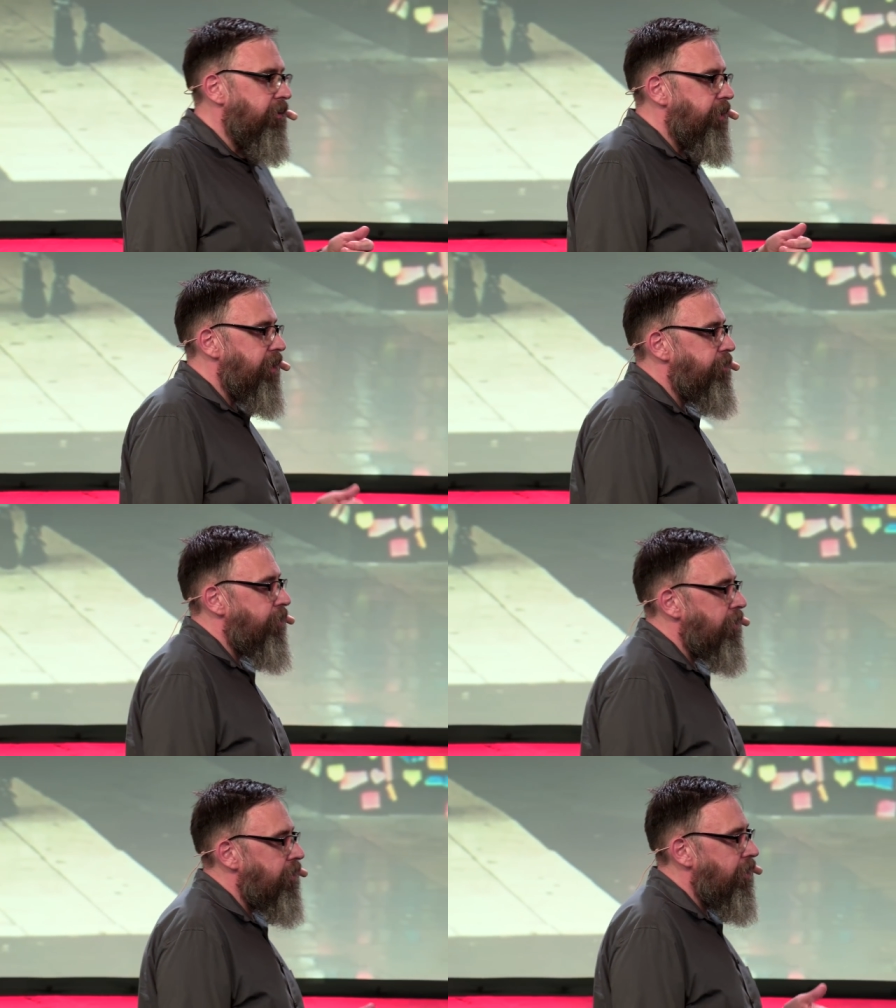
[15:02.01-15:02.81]

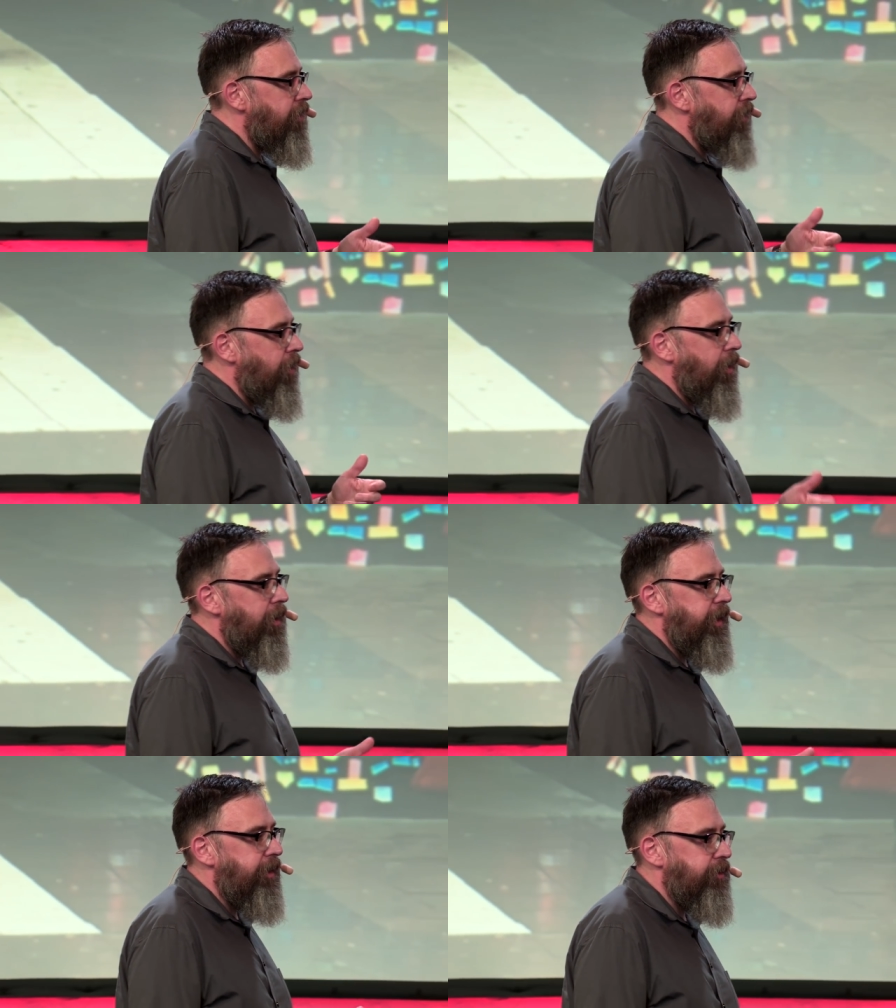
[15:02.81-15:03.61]
people of
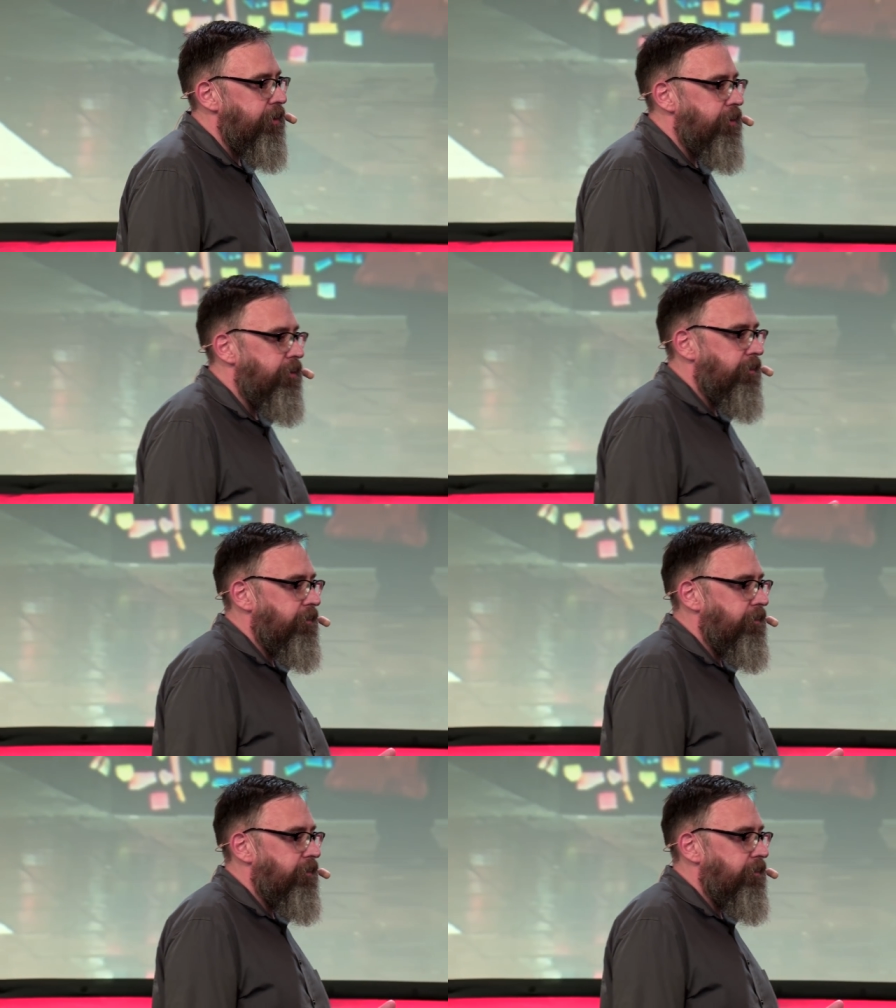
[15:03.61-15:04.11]
all ages,